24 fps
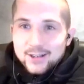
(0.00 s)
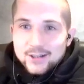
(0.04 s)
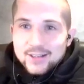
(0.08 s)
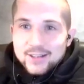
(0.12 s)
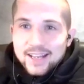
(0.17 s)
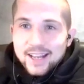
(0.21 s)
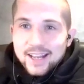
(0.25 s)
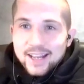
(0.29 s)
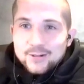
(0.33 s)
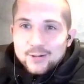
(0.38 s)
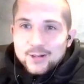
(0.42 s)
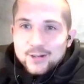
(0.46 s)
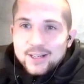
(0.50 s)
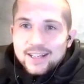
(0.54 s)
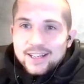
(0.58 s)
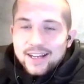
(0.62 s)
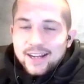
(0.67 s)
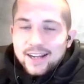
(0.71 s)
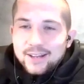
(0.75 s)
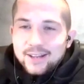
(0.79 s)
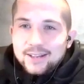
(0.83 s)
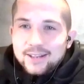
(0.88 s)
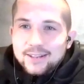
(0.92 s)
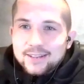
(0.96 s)
you're dead right, and
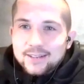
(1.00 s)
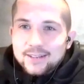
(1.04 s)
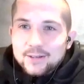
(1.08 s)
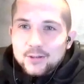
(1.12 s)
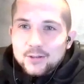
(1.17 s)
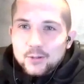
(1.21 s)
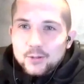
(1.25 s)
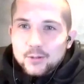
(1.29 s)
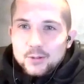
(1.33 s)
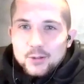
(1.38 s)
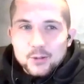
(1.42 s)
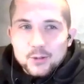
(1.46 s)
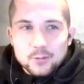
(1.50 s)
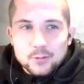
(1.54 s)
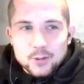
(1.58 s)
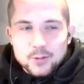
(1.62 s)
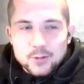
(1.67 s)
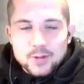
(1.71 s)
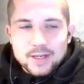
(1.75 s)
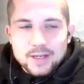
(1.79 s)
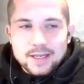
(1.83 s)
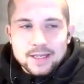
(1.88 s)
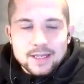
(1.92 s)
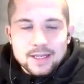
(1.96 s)
I think the
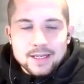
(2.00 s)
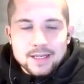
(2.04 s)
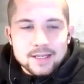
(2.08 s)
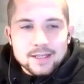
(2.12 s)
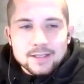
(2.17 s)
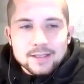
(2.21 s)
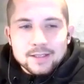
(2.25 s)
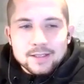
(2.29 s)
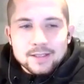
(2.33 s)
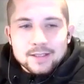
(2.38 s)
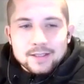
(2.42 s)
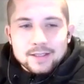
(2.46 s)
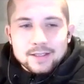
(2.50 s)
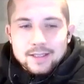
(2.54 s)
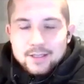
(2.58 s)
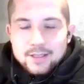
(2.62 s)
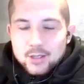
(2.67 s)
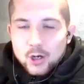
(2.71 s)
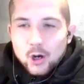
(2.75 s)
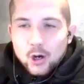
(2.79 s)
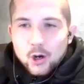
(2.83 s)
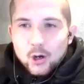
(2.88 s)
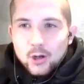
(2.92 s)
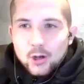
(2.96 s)
WWE has
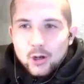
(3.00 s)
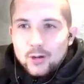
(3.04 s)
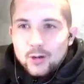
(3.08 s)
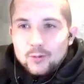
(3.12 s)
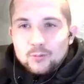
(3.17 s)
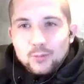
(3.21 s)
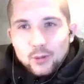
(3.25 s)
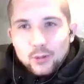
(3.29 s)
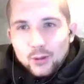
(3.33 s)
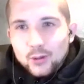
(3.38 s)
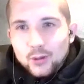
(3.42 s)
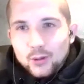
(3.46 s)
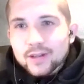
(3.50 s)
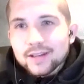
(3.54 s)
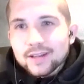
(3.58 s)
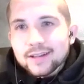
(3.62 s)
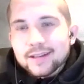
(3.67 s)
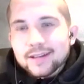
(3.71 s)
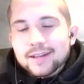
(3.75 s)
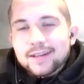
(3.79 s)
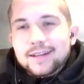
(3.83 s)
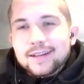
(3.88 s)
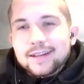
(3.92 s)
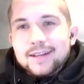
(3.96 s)
call out, but
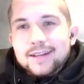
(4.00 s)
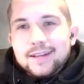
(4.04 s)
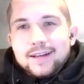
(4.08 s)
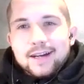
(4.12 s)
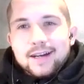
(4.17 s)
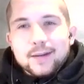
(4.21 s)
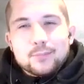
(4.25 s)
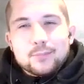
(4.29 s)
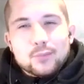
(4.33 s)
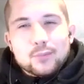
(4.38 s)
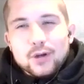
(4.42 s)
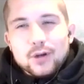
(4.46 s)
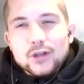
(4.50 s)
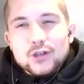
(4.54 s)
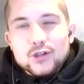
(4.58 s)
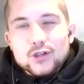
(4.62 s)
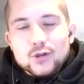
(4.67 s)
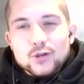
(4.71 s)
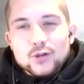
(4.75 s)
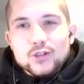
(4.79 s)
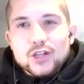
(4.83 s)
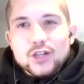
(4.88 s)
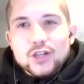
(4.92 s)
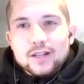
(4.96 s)
I'm pretty
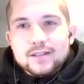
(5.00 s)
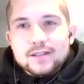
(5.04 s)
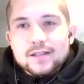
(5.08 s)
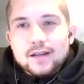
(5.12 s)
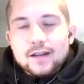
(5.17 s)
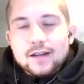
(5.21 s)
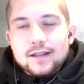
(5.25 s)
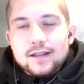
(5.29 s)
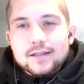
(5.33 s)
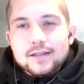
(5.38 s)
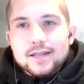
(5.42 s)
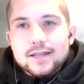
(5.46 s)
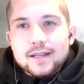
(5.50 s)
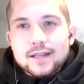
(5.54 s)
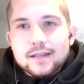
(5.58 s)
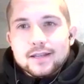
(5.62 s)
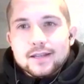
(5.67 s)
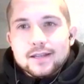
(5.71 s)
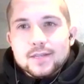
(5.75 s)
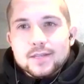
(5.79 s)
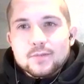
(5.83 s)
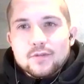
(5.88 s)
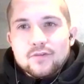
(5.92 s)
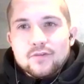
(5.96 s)
sure Chael Sonnen said
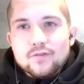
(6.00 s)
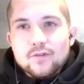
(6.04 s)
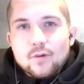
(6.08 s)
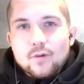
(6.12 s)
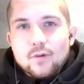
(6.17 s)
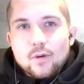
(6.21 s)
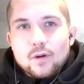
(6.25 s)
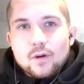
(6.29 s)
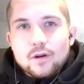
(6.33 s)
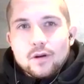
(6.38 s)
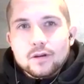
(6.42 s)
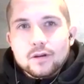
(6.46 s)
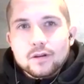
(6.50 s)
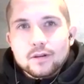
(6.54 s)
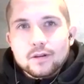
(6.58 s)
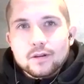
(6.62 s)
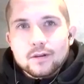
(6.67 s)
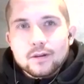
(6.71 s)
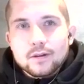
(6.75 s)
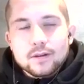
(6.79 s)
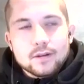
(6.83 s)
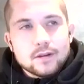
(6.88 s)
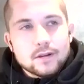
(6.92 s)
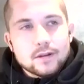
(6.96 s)
this before.
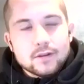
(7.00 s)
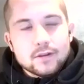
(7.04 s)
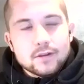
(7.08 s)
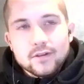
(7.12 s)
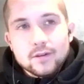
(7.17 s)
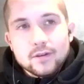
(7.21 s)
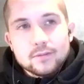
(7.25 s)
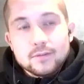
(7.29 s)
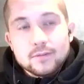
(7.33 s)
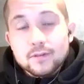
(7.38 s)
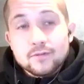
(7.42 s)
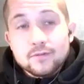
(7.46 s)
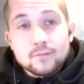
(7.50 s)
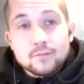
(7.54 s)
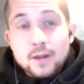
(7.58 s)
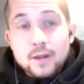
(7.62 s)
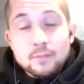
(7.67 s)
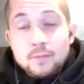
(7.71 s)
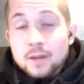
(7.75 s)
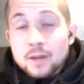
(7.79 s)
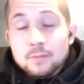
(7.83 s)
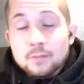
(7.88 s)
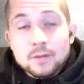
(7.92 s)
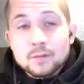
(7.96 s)
Uh, if I, if
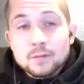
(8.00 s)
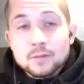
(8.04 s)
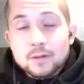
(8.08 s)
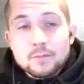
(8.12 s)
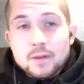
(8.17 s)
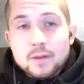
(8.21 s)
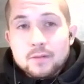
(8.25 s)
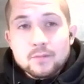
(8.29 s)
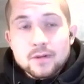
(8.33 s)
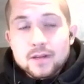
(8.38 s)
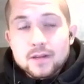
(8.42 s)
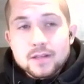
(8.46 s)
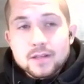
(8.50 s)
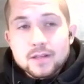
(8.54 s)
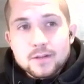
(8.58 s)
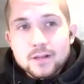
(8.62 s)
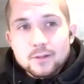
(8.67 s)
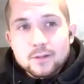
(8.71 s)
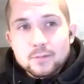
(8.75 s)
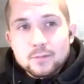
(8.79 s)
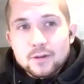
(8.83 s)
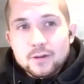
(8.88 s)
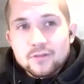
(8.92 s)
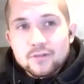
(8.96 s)
maybe my memory is a little
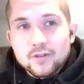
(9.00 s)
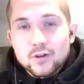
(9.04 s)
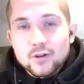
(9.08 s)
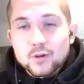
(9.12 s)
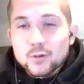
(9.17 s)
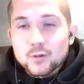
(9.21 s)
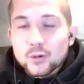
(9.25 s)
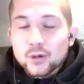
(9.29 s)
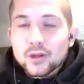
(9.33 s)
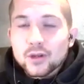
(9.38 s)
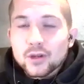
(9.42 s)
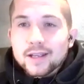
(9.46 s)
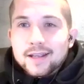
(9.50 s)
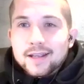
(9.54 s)
bit fucked, but